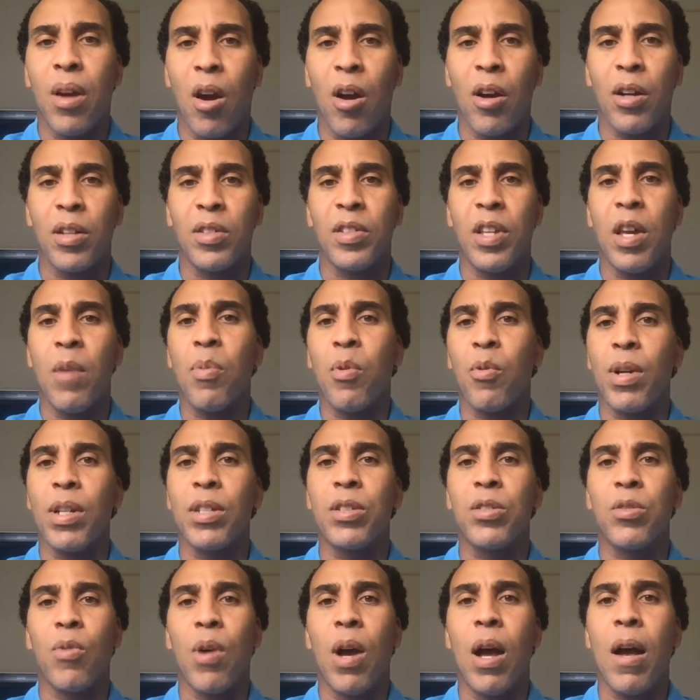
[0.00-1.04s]
Our example
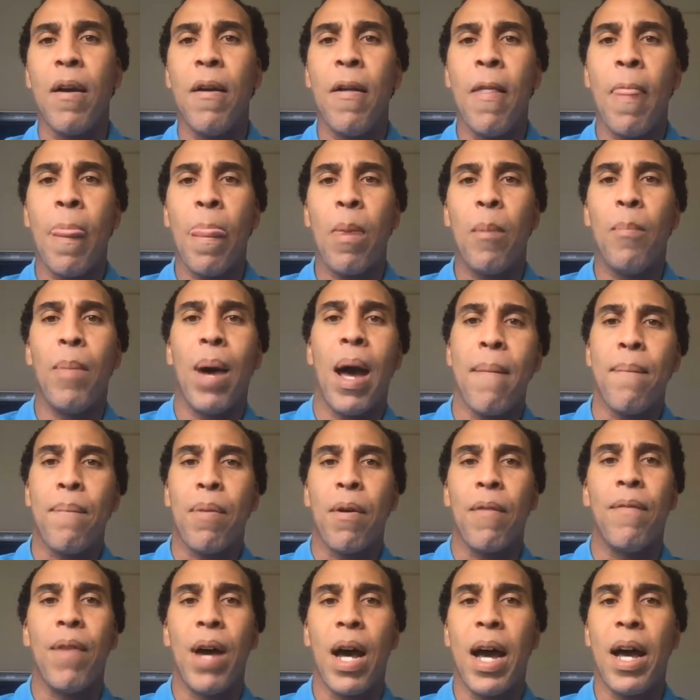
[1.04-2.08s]
restaurant might
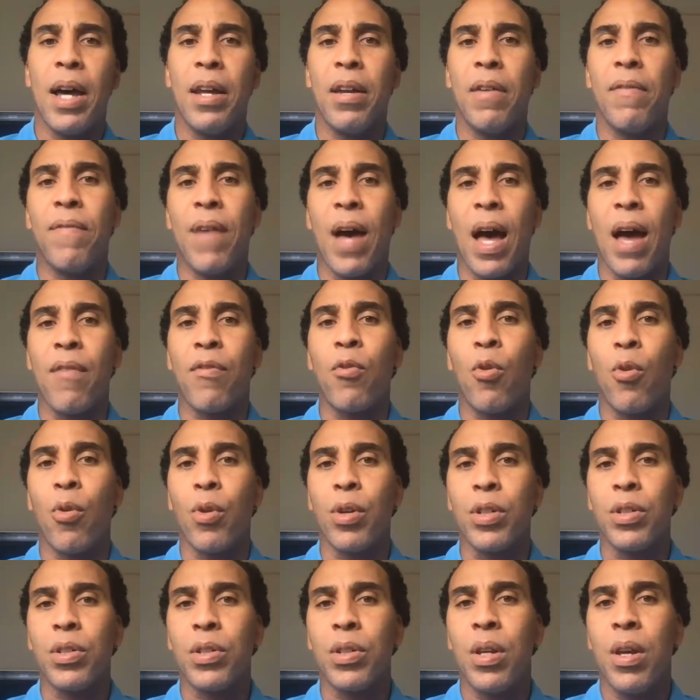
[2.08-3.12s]
provide a five
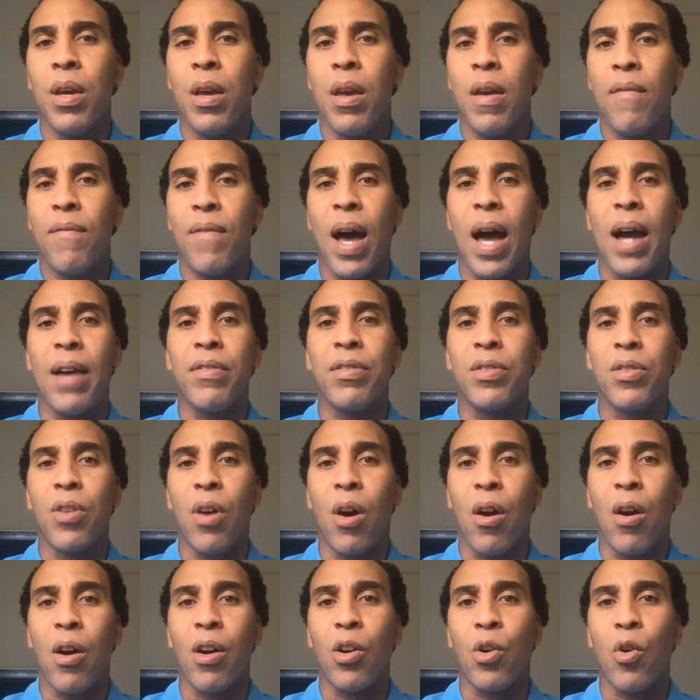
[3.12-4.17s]
course five
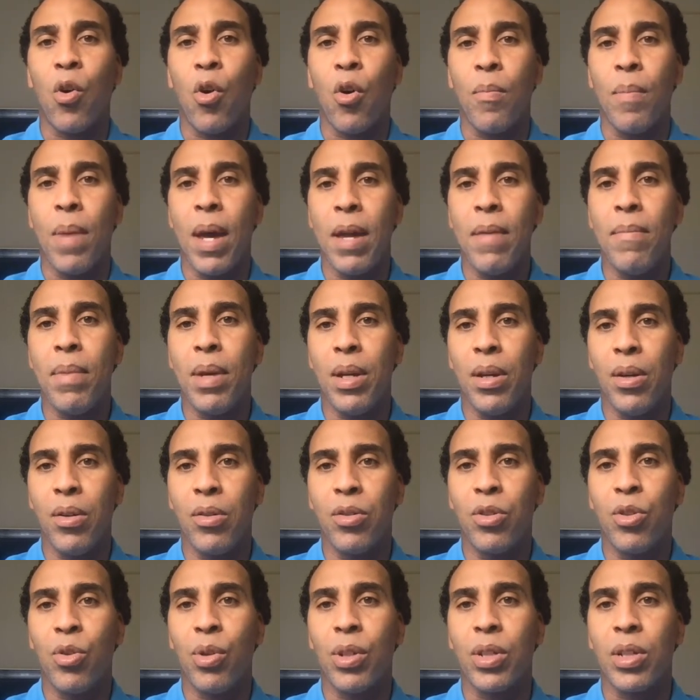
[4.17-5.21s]
star gourmet
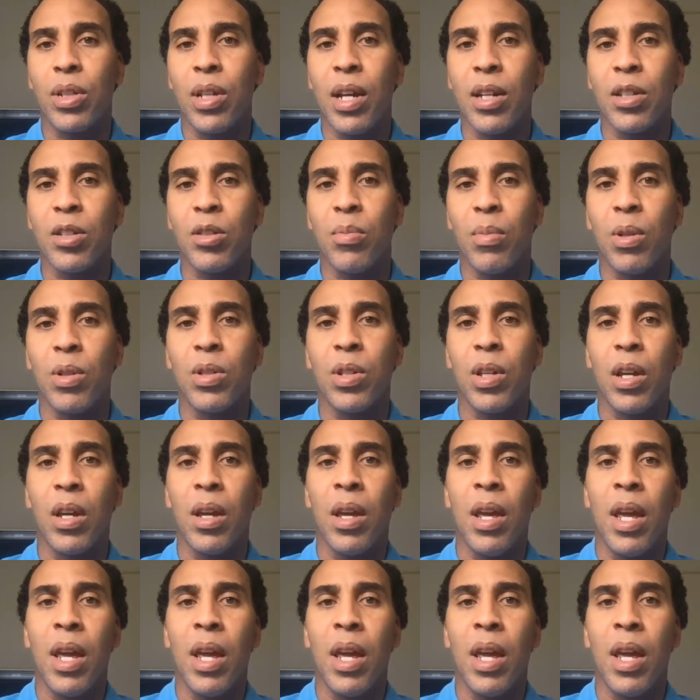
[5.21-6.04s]
meal to its customers.